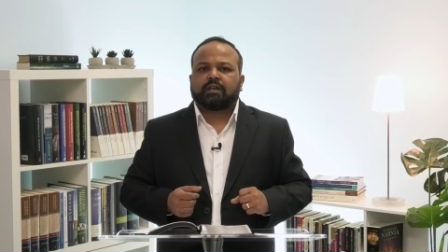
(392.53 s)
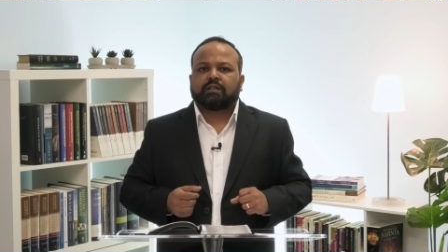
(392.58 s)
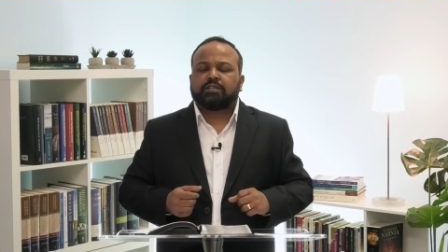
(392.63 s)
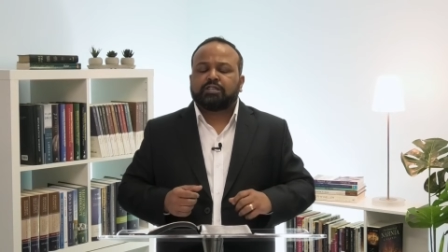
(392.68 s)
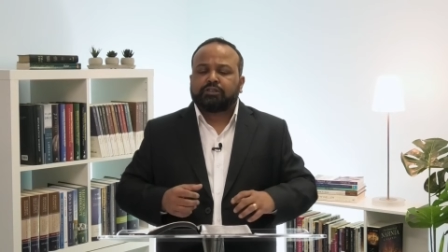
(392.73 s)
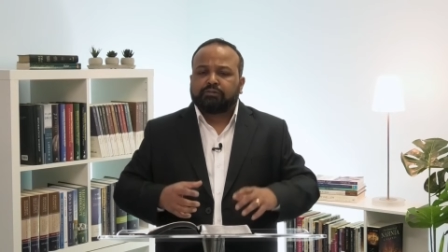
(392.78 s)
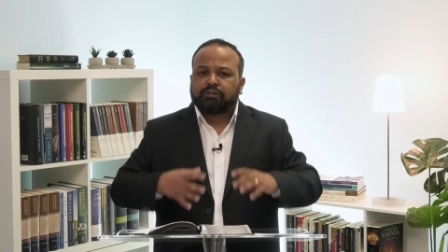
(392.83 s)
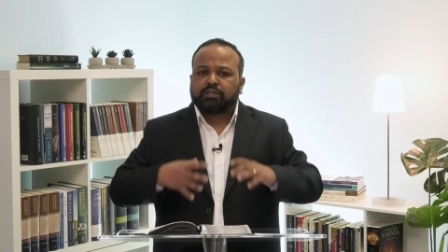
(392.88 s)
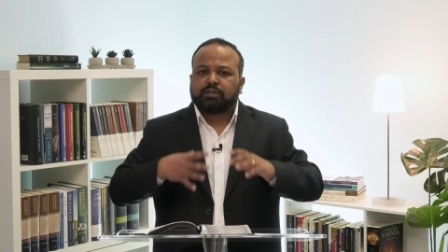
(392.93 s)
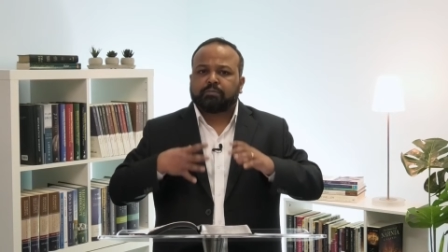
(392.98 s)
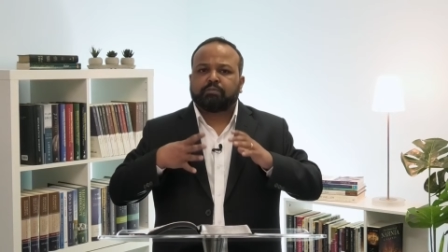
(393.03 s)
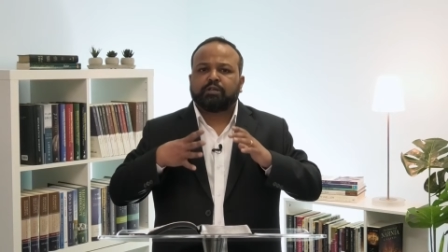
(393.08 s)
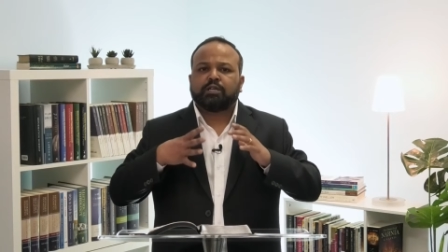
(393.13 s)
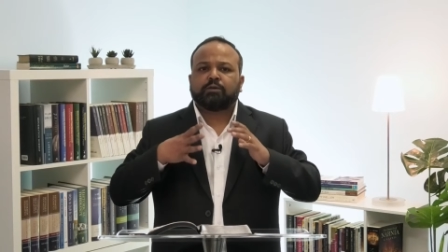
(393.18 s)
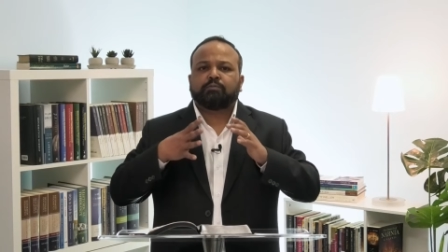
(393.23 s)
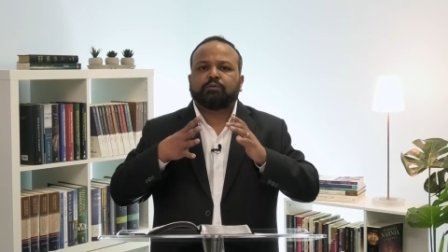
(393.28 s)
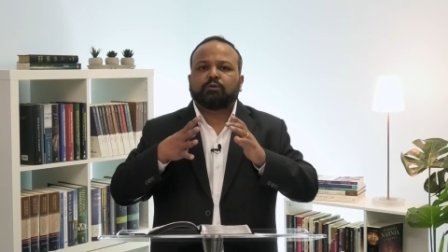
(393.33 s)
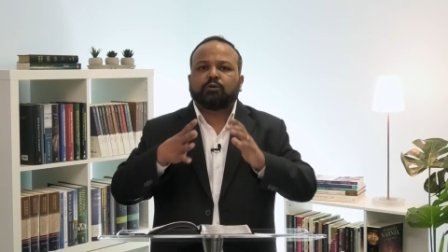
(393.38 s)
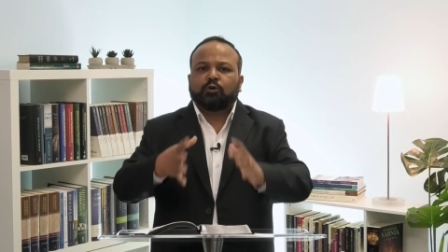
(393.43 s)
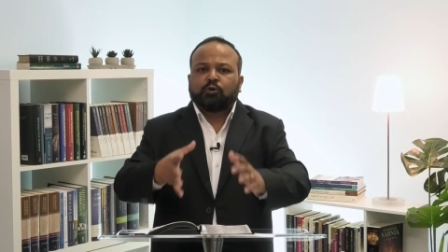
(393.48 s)
These were the
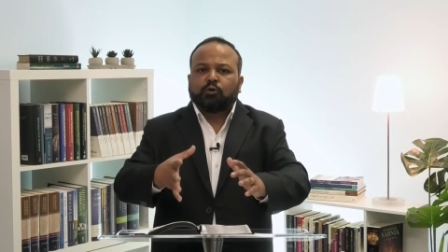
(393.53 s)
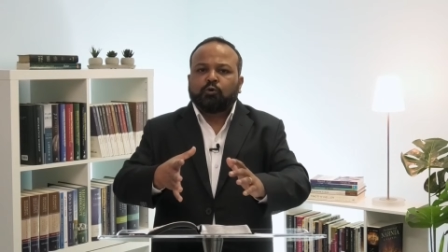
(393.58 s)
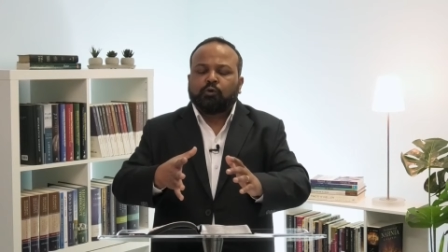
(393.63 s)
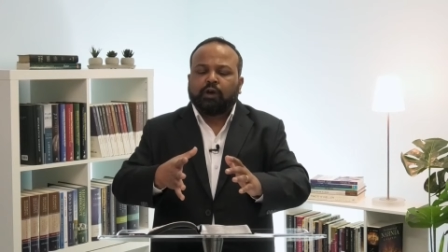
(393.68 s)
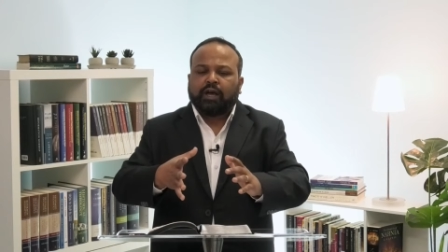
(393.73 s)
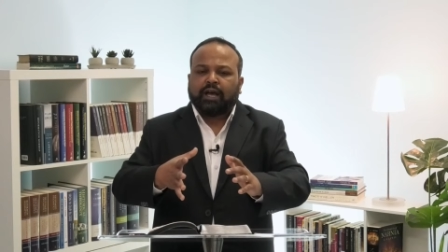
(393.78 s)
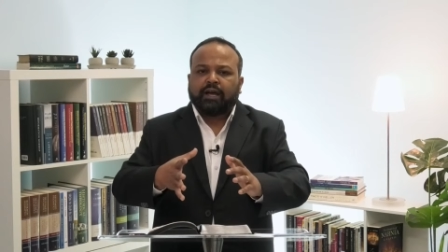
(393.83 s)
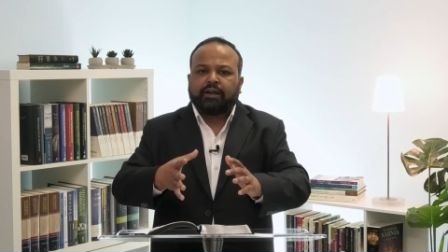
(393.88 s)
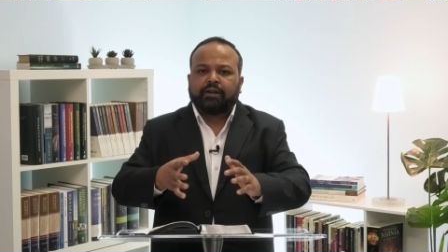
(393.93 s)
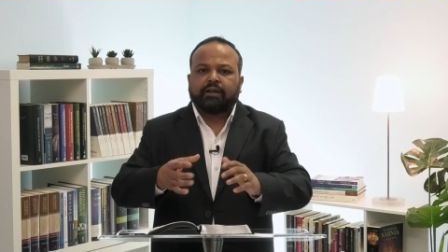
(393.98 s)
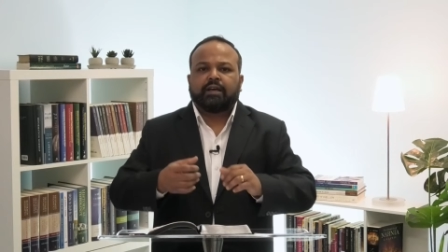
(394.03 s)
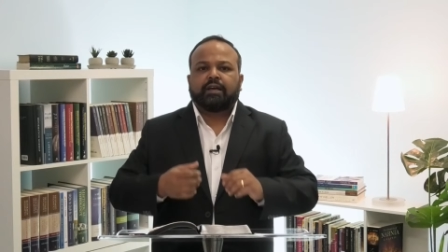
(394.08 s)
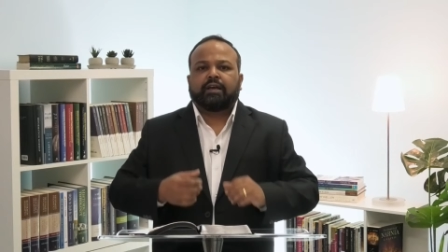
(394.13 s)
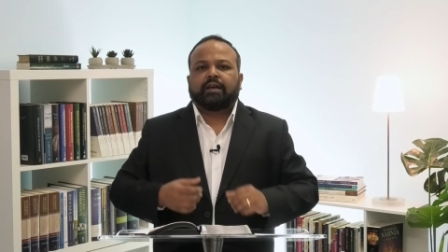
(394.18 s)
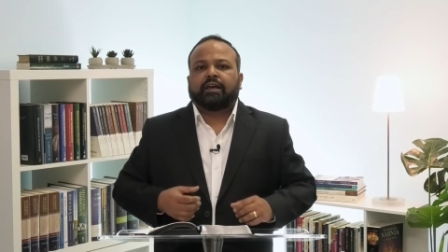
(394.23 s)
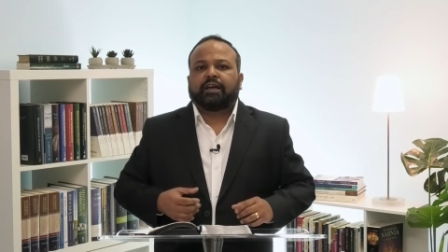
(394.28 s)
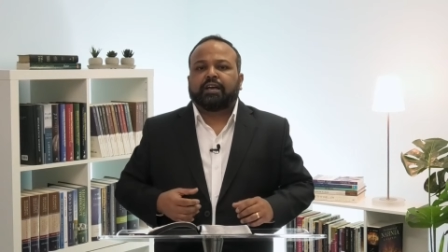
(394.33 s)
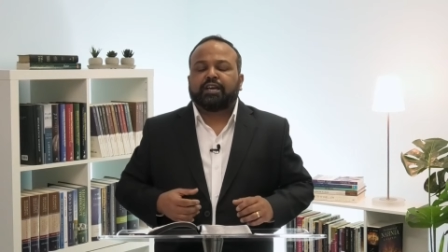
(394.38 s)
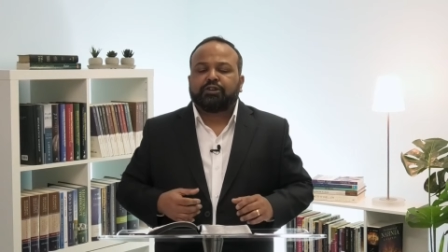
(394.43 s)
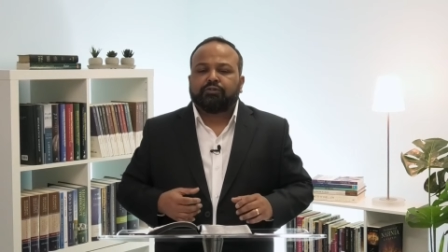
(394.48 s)
people who had
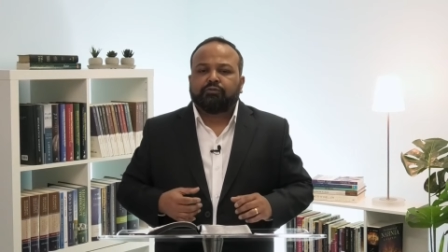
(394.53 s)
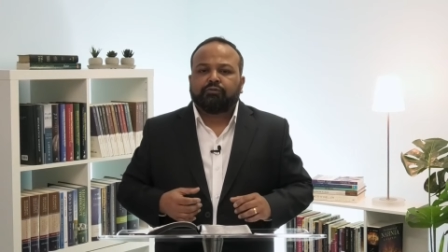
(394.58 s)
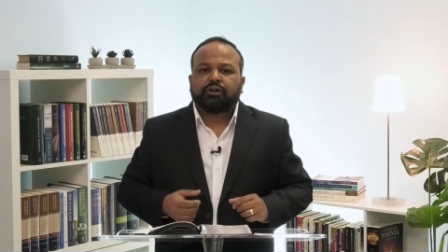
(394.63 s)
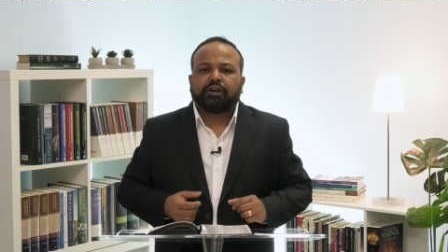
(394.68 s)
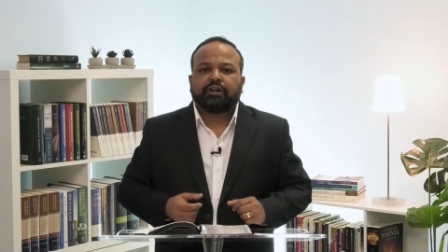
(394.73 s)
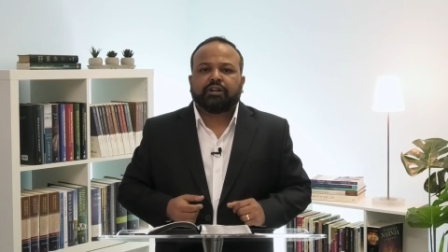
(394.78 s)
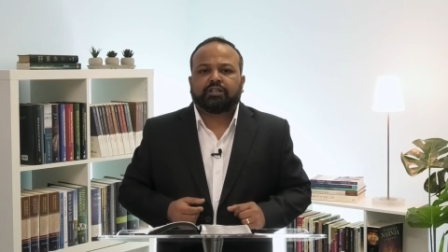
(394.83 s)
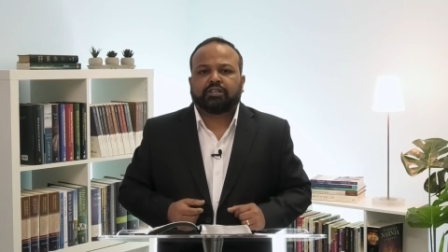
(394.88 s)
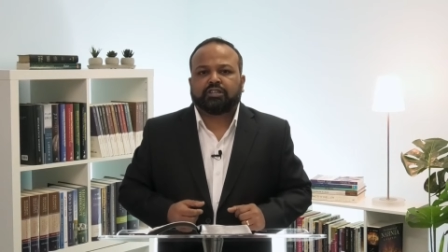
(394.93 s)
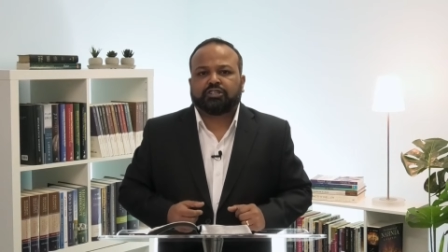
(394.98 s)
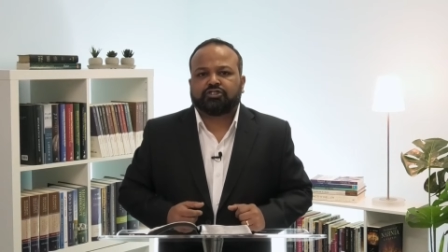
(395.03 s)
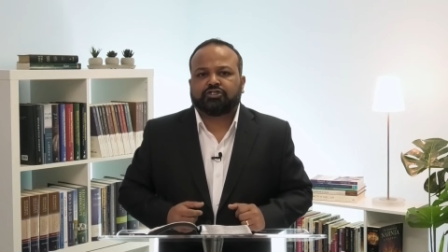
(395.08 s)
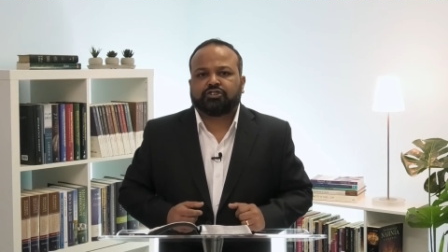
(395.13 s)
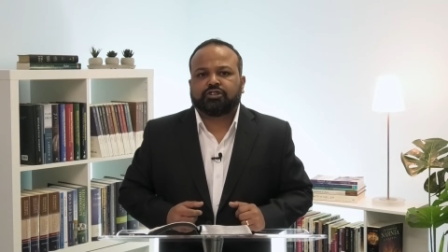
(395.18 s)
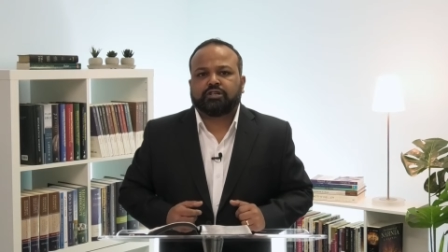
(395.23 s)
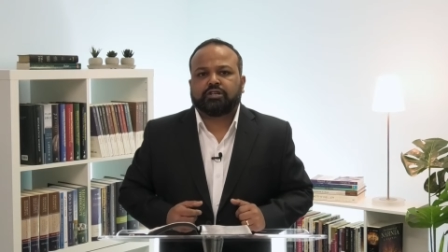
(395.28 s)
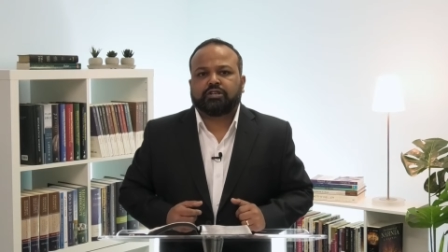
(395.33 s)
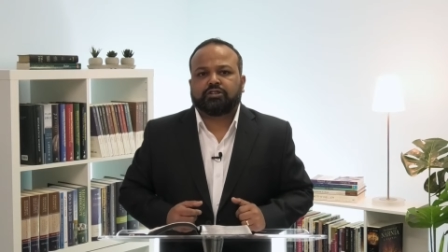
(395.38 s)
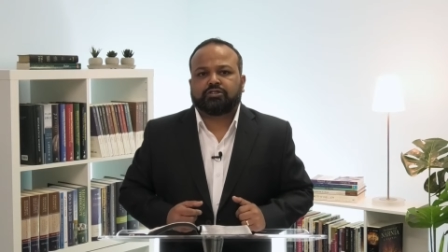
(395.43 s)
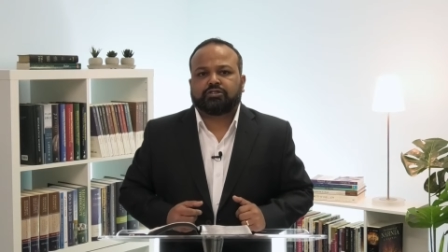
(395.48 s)
invaded the
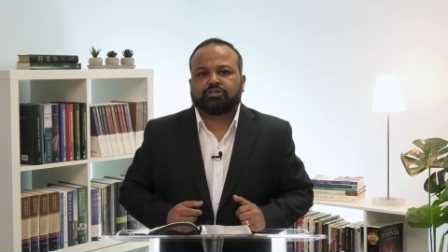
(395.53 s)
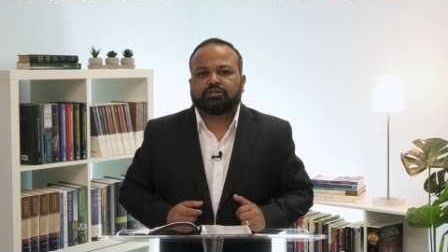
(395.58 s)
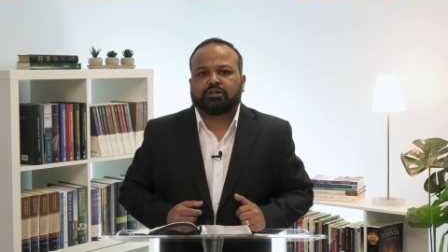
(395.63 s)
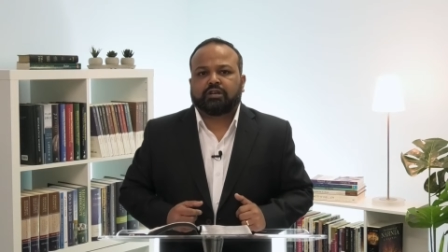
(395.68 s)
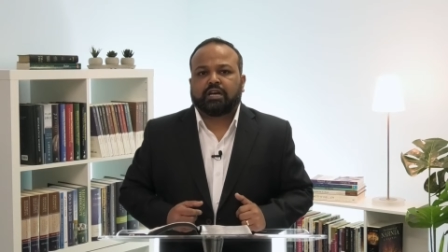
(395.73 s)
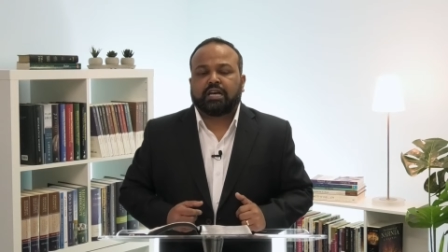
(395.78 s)
church